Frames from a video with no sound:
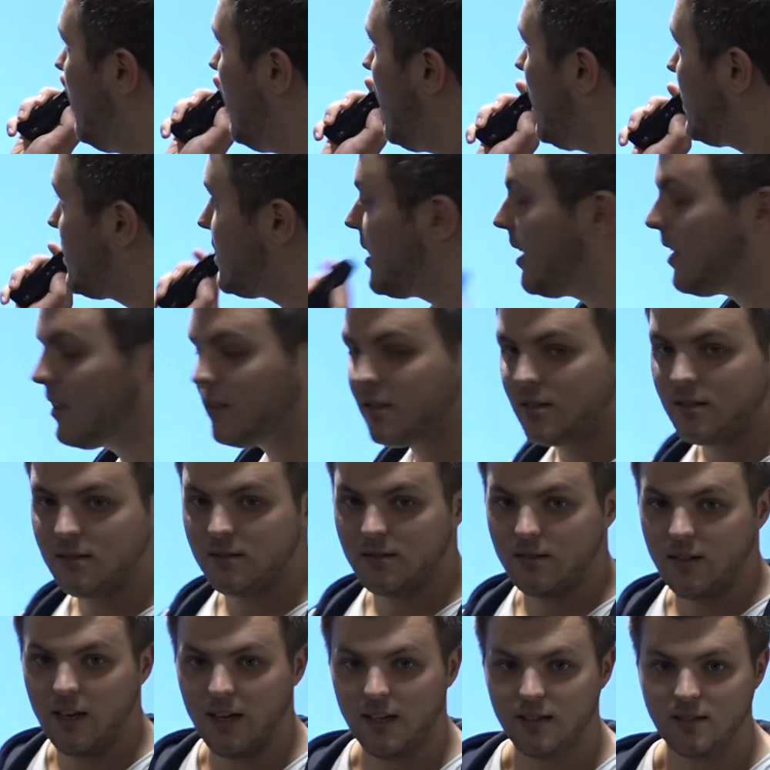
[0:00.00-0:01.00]
I said
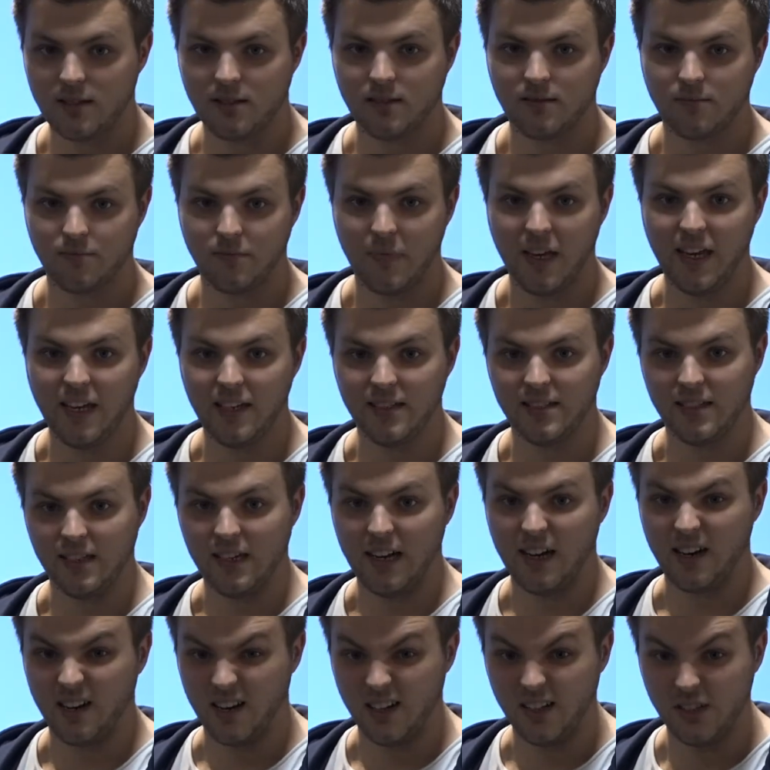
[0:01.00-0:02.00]
it's
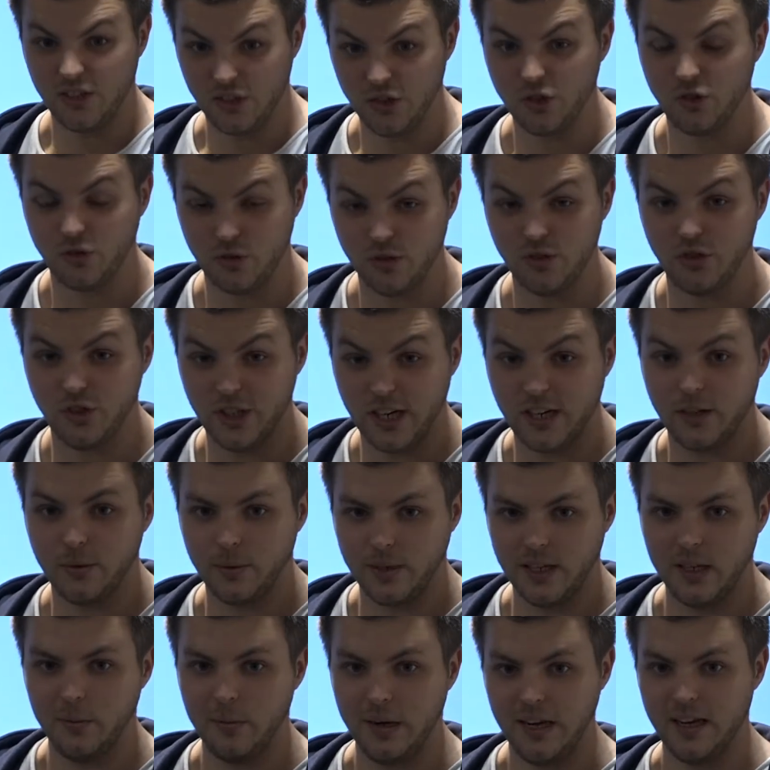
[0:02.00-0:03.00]
easy, and I
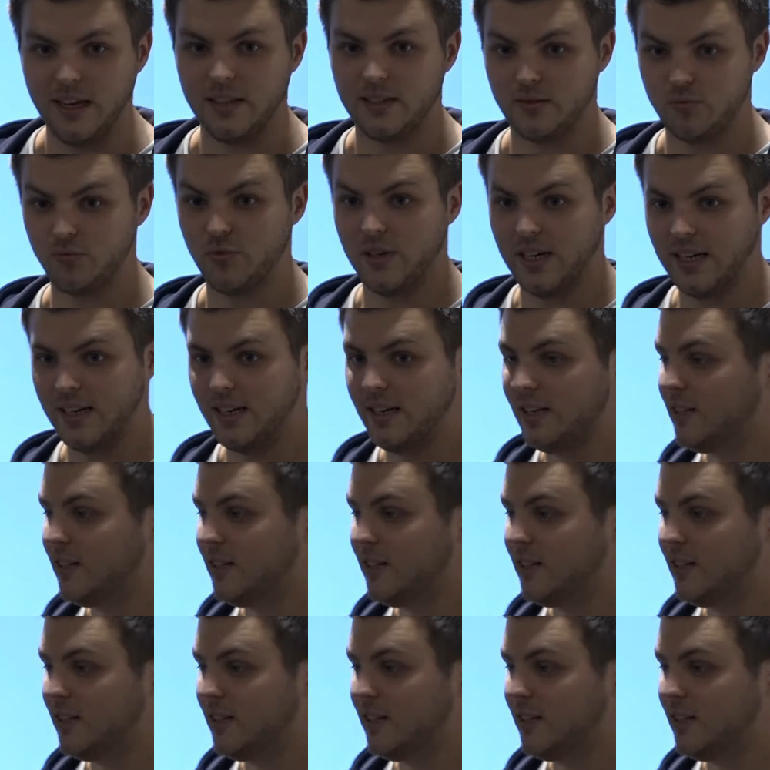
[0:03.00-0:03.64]
genuinely mean it's really